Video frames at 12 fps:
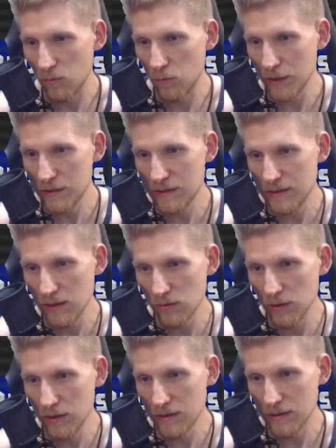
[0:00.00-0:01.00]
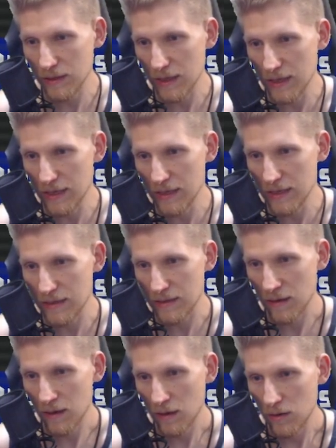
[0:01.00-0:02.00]
which series is,
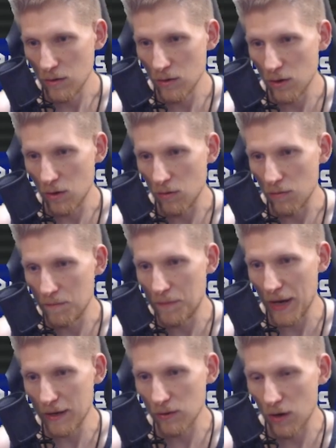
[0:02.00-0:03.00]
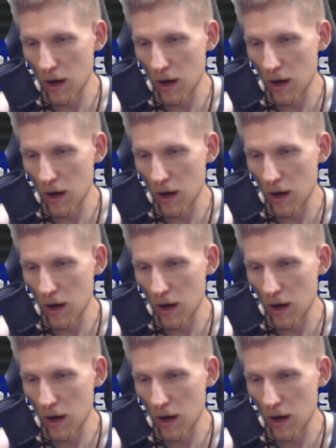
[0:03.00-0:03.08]
you know, better.